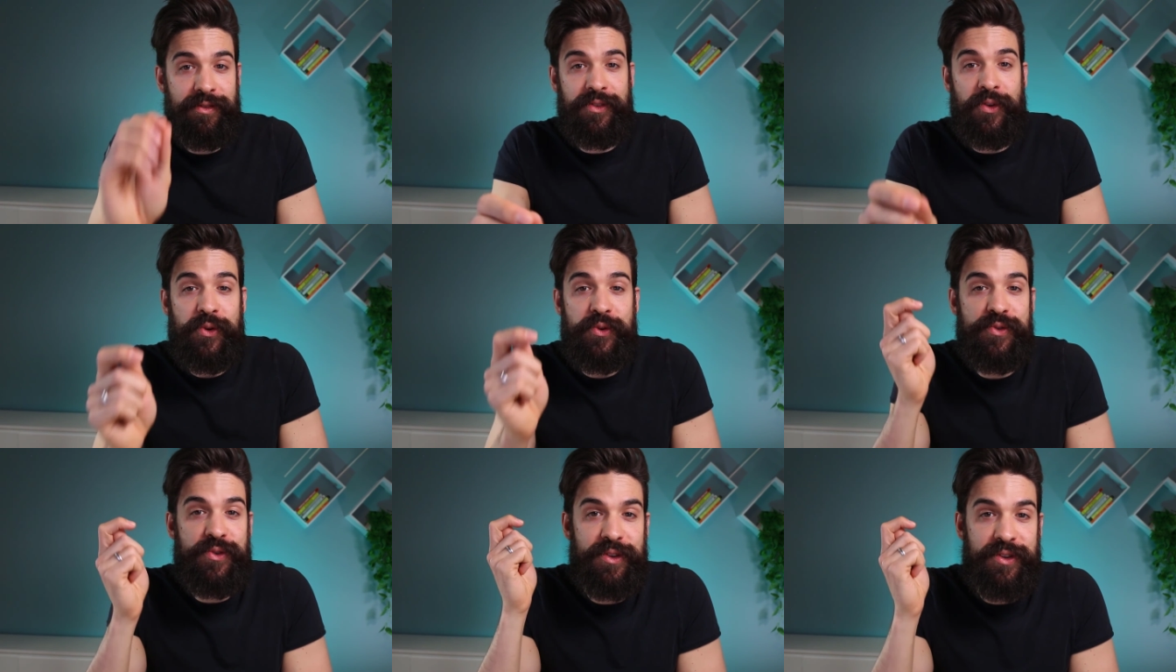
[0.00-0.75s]

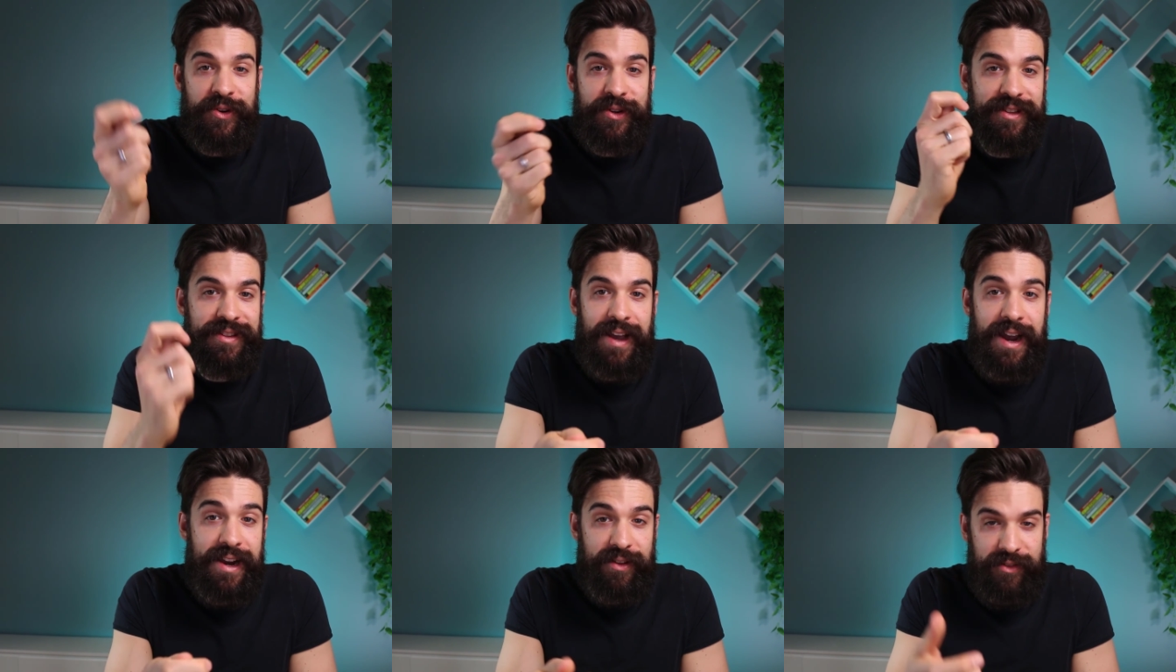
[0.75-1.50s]
to your
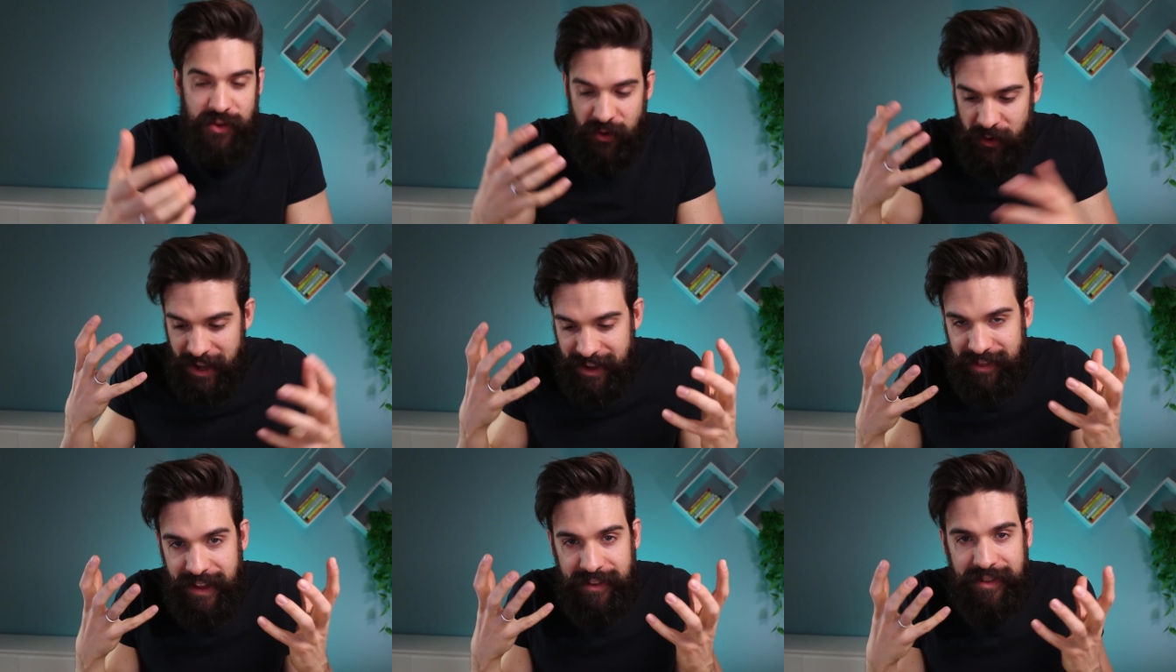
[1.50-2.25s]
title to
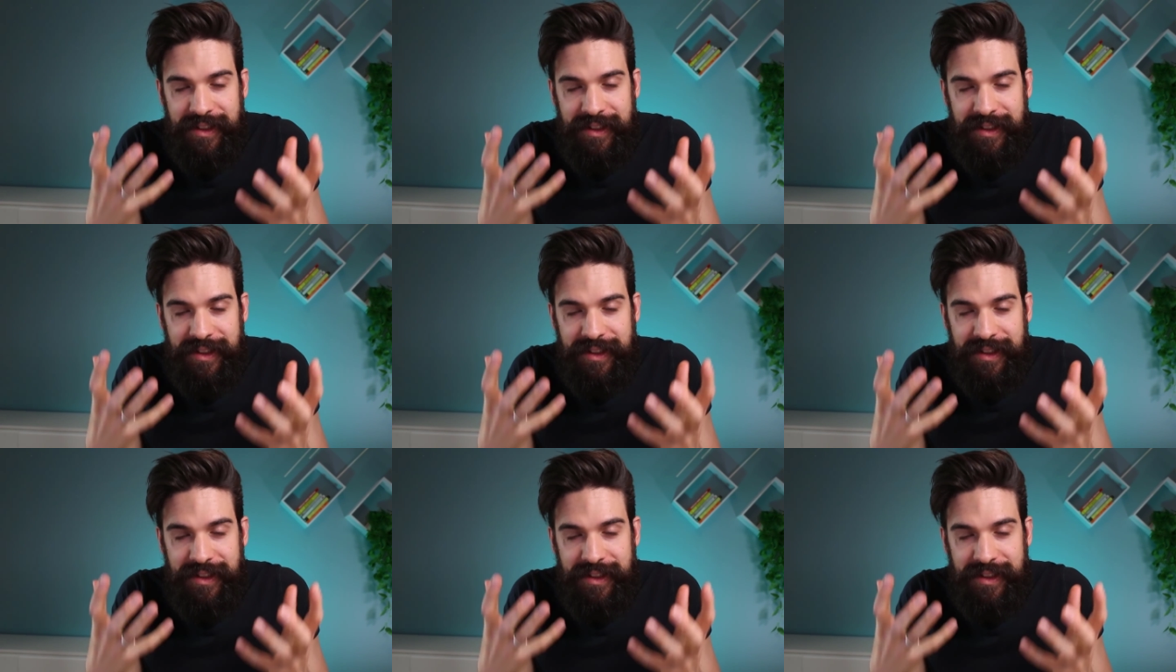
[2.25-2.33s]
create this